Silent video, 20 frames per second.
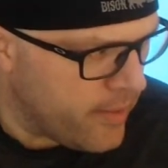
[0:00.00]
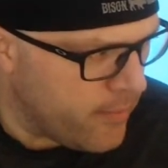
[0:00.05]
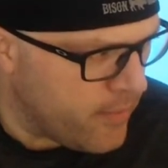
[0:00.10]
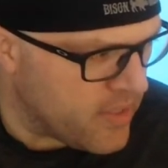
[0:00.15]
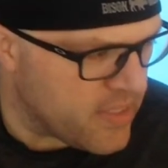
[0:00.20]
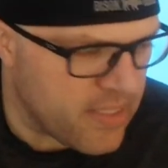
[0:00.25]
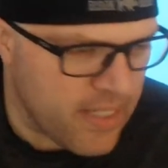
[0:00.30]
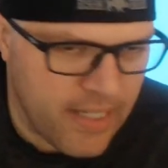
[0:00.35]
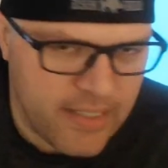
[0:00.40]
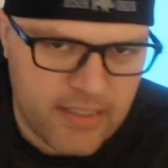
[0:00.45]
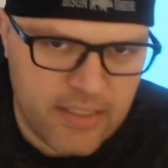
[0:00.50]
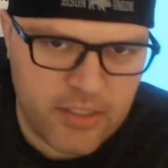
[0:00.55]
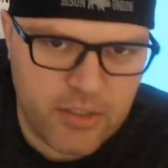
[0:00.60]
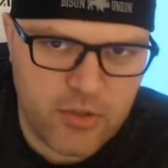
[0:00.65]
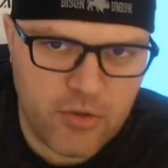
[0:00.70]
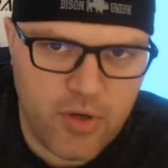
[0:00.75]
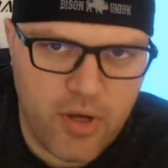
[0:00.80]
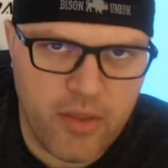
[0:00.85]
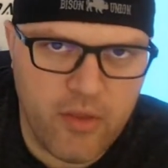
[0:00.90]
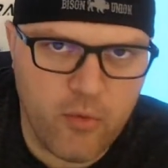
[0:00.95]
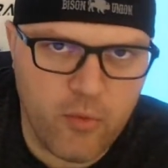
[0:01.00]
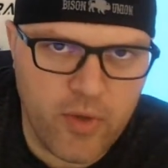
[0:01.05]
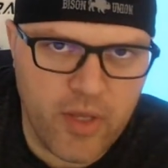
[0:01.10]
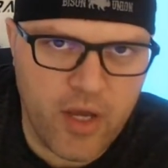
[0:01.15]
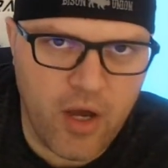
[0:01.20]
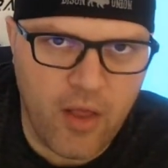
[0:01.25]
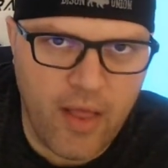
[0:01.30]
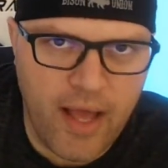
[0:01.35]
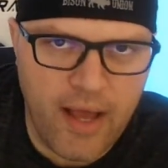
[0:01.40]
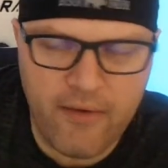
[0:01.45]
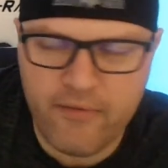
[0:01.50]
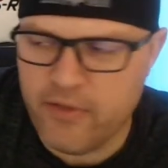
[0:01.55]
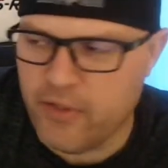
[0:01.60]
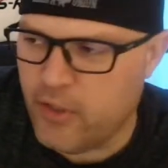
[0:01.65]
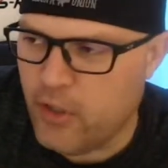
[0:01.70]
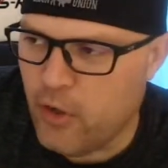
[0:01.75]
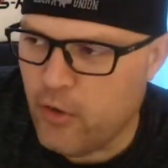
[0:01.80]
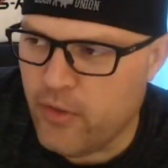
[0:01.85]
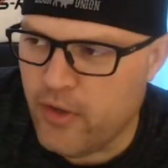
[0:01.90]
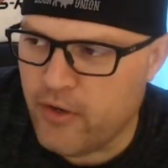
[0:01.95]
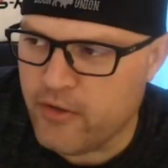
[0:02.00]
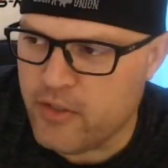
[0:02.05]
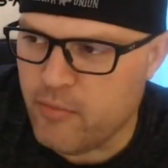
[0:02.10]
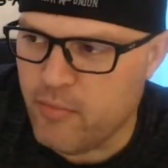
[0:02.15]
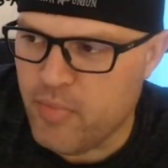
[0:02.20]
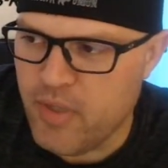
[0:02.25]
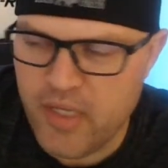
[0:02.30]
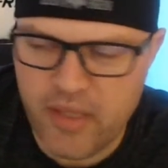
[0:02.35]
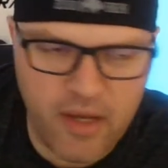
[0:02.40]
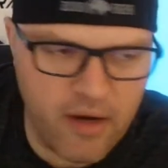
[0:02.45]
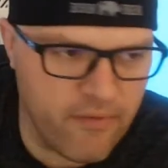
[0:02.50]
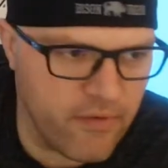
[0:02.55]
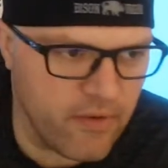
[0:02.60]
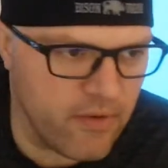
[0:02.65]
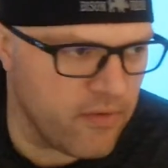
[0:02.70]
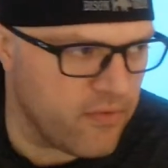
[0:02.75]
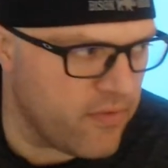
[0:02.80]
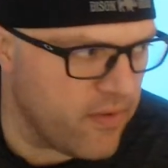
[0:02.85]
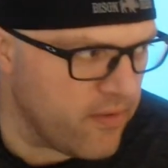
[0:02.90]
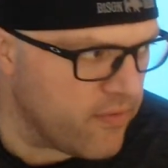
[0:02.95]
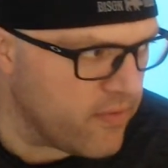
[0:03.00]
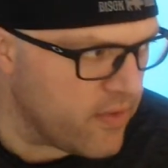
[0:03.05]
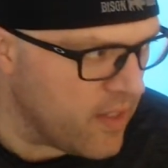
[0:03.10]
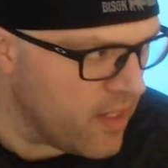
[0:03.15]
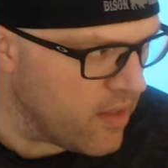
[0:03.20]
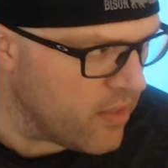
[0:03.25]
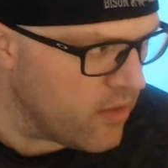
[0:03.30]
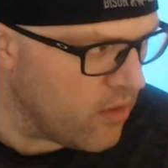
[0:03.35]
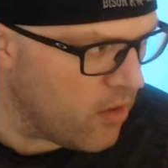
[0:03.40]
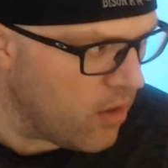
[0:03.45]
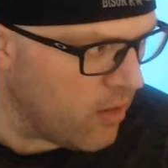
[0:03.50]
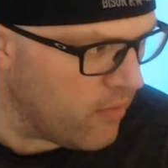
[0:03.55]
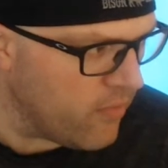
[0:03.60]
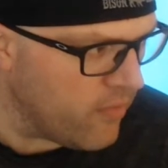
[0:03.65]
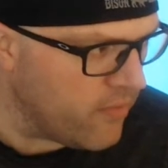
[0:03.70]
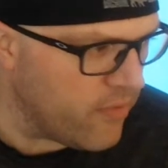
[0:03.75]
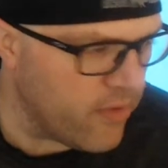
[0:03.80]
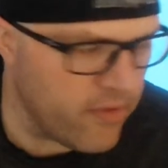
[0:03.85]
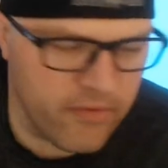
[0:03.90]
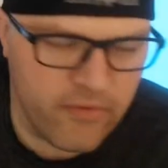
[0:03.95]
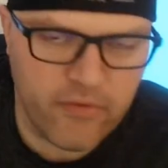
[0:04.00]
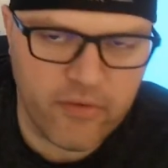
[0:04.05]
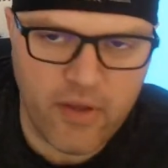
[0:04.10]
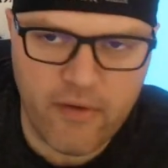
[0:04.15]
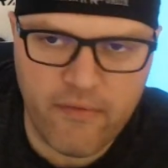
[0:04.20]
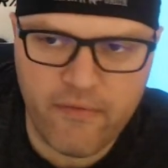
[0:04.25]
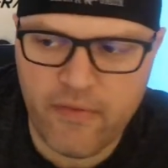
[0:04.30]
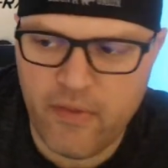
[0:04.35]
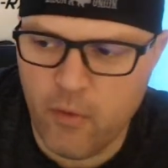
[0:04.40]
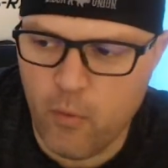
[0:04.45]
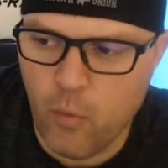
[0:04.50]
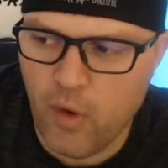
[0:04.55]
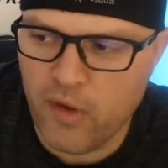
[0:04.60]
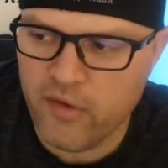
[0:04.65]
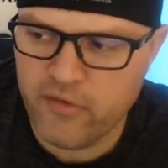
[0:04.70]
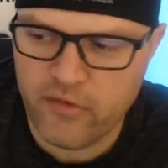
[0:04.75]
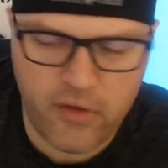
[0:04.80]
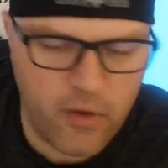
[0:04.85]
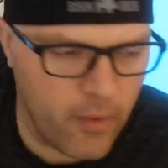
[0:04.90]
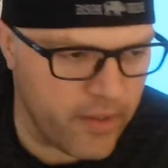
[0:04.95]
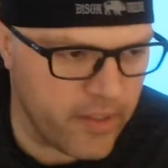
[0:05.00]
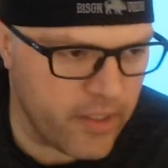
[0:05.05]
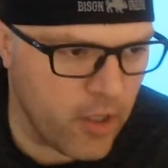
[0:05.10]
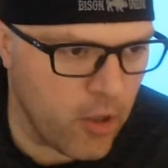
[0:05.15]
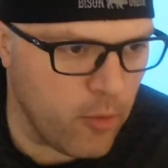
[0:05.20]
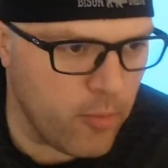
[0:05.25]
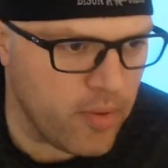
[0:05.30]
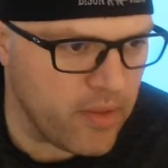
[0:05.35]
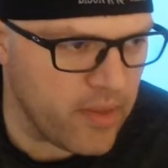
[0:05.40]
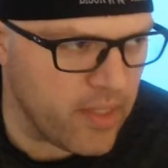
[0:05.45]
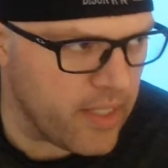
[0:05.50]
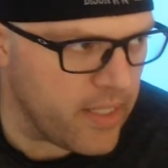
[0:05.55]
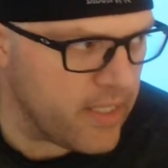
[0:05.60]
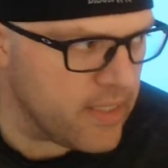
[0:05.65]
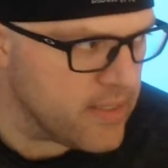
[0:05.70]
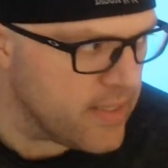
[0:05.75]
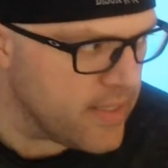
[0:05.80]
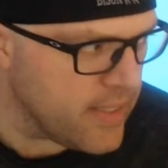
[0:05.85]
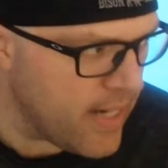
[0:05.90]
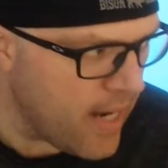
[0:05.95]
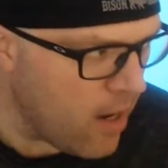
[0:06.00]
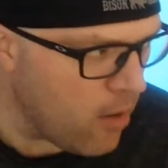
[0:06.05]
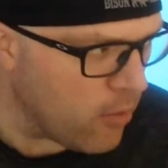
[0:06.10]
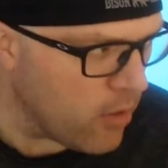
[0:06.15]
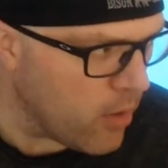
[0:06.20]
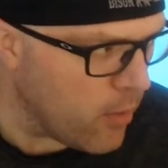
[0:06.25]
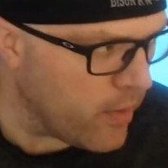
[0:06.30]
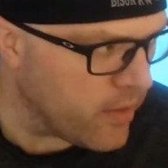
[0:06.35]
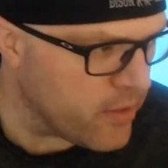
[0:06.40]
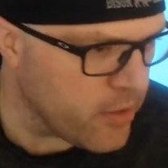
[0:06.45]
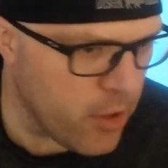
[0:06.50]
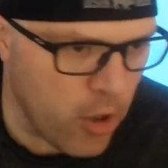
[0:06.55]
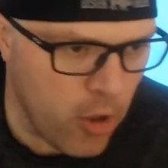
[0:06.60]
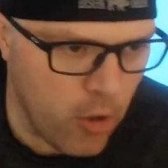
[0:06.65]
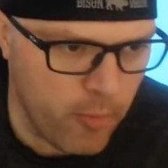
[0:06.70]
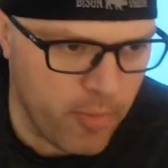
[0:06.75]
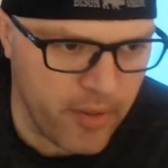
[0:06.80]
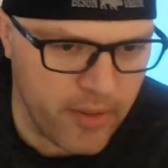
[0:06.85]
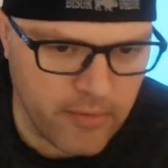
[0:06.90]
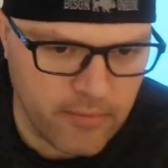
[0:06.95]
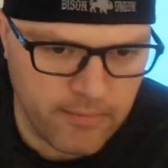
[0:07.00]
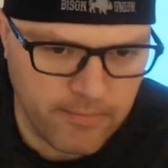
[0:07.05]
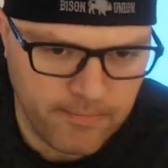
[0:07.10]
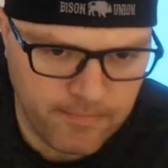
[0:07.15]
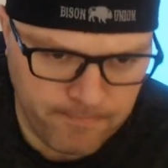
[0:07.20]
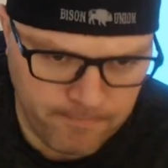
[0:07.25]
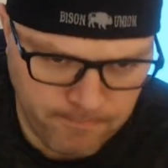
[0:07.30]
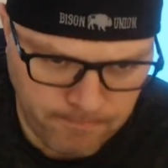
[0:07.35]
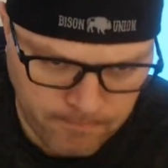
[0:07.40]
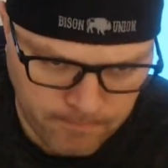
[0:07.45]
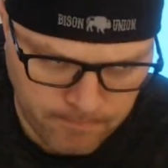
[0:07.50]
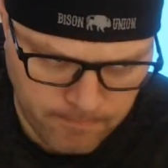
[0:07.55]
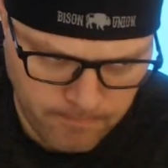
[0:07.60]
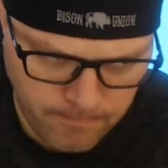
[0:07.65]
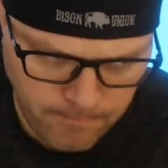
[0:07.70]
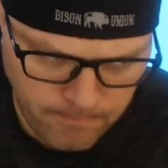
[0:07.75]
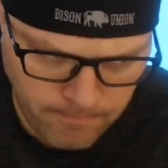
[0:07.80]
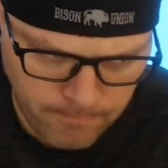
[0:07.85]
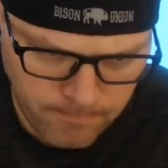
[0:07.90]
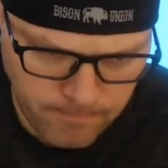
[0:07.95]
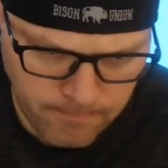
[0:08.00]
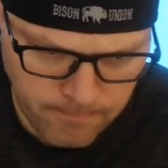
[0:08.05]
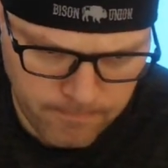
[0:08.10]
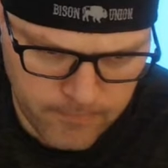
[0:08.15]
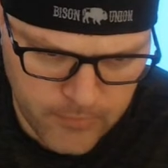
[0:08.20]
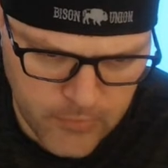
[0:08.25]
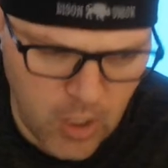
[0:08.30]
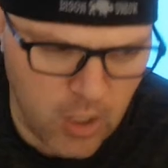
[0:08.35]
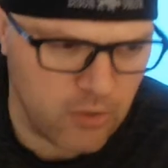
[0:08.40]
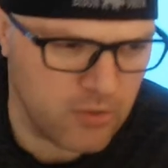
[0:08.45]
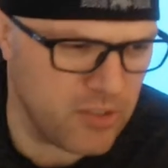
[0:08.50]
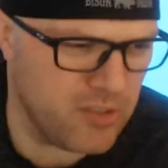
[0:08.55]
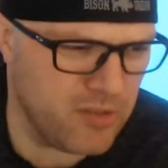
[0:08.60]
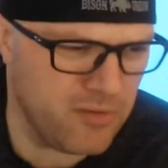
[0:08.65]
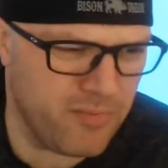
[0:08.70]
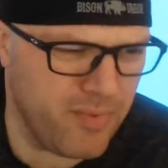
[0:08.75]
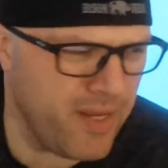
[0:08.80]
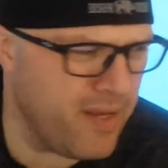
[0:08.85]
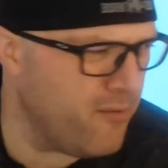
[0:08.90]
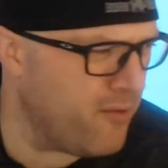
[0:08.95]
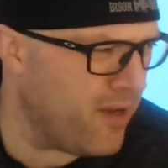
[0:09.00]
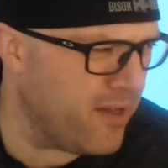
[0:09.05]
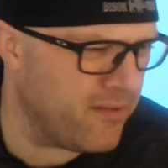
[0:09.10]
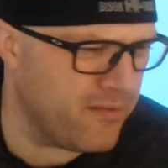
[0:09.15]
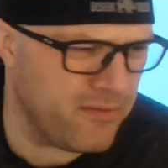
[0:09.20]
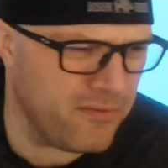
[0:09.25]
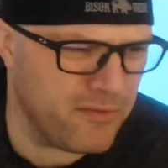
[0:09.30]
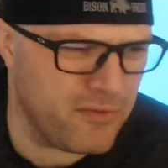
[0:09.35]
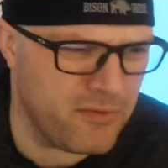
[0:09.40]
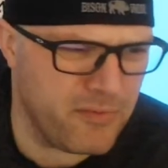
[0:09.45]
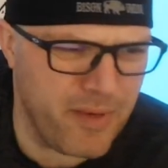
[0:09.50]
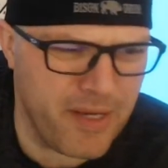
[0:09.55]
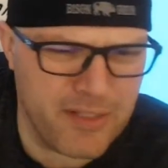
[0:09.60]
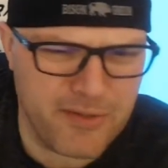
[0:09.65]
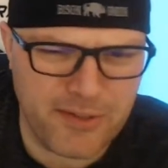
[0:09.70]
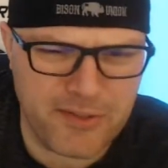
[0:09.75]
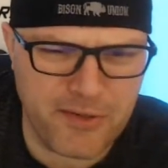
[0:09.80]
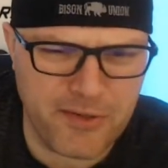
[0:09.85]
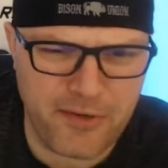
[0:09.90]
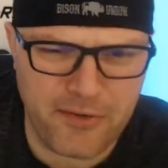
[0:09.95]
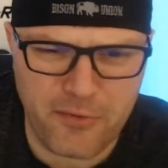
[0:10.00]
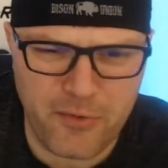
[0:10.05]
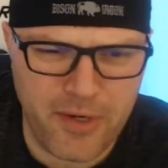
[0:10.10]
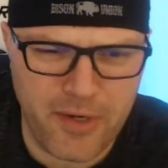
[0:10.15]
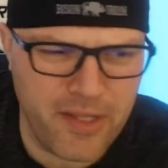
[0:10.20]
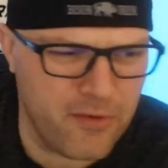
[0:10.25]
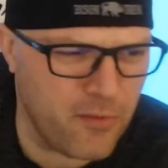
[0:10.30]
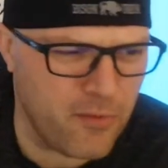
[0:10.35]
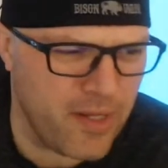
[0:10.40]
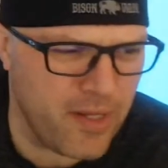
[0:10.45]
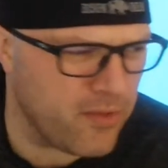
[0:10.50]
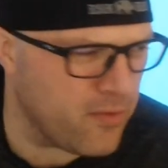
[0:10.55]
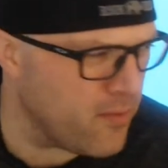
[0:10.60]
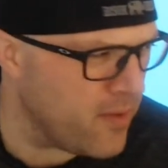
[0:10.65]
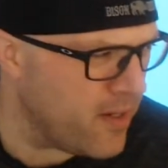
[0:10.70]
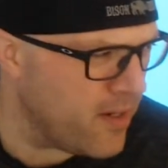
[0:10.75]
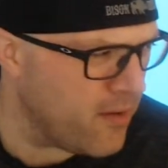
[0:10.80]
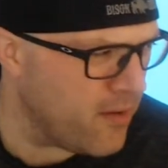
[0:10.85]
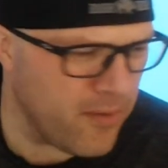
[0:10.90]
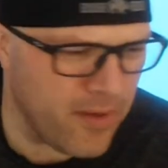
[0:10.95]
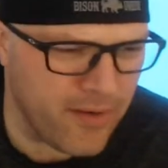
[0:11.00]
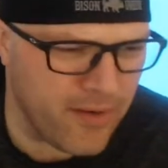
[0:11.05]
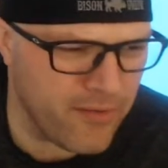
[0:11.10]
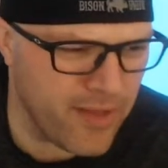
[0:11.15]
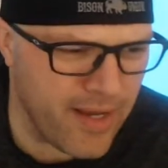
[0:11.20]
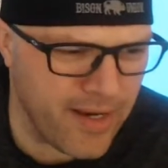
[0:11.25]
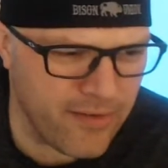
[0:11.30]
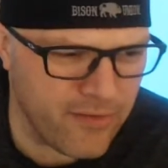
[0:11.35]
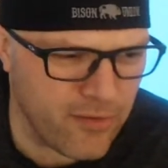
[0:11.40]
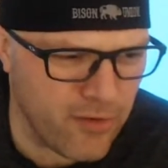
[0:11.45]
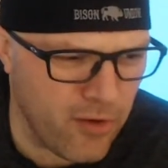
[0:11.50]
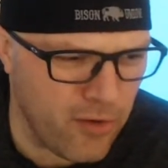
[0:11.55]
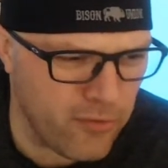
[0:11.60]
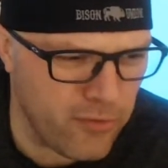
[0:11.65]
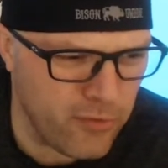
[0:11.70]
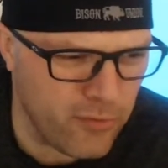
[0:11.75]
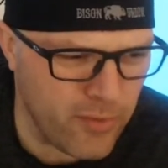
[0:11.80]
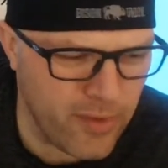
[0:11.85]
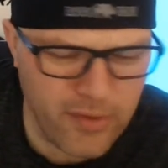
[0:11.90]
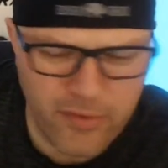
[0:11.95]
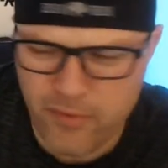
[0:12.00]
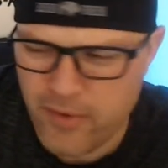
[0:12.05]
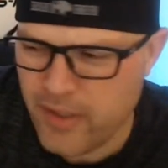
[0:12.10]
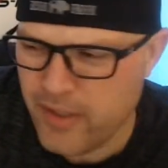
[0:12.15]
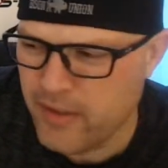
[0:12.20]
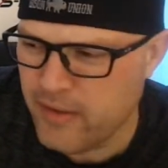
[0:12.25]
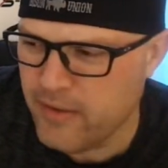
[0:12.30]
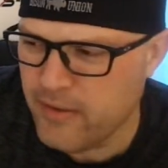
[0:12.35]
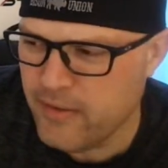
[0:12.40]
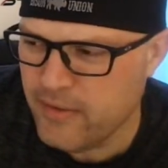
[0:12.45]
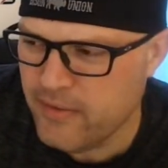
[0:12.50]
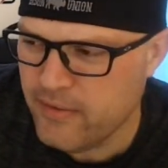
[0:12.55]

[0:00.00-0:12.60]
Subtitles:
Besides the draw that we all have to go there, to be there for the 50th and all the fun stuff that was going to open that isn't now going to open. Oh, Space Restaurant 2023 or whatever the heck it's called, 223.